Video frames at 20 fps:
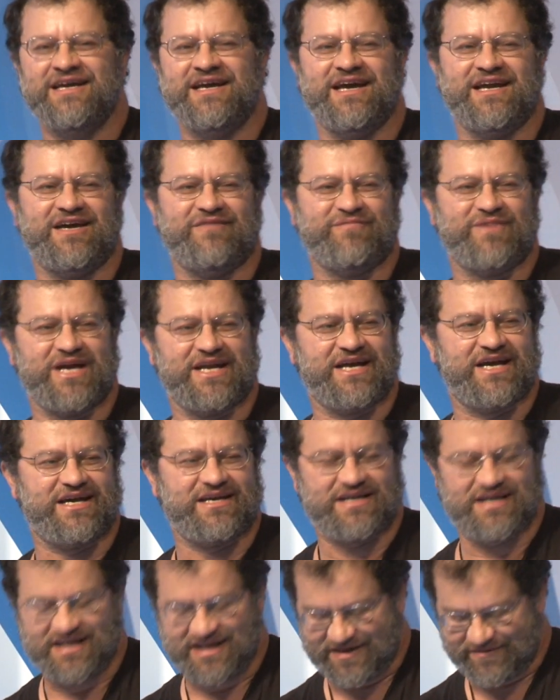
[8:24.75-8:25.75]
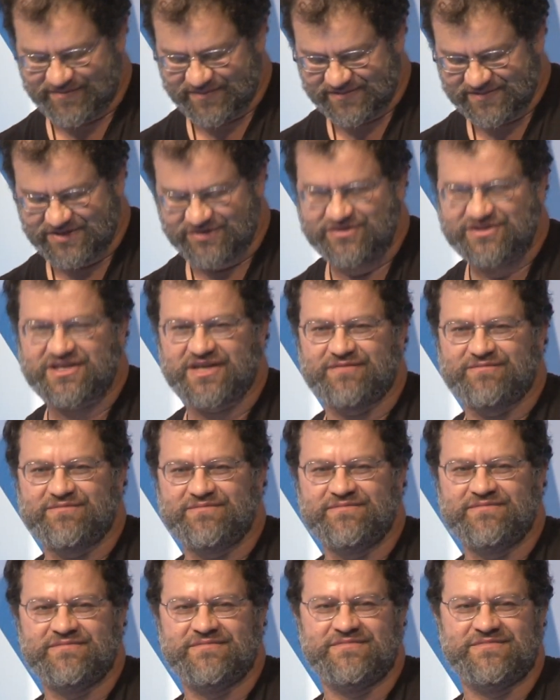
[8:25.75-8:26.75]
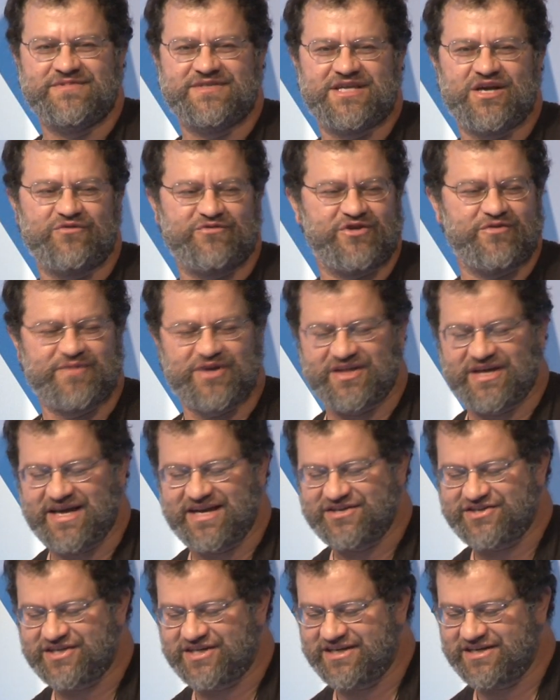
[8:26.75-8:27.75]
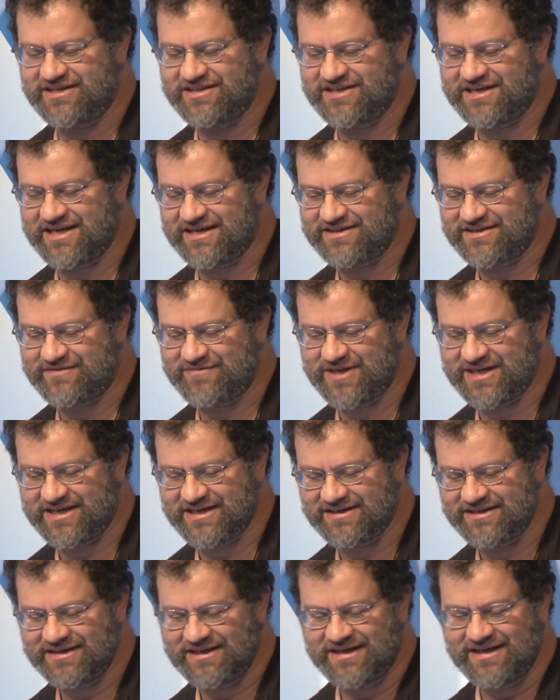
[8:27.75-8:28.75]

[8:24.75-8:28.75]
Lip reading: And I'm going to do some self-humiliation in the next minute.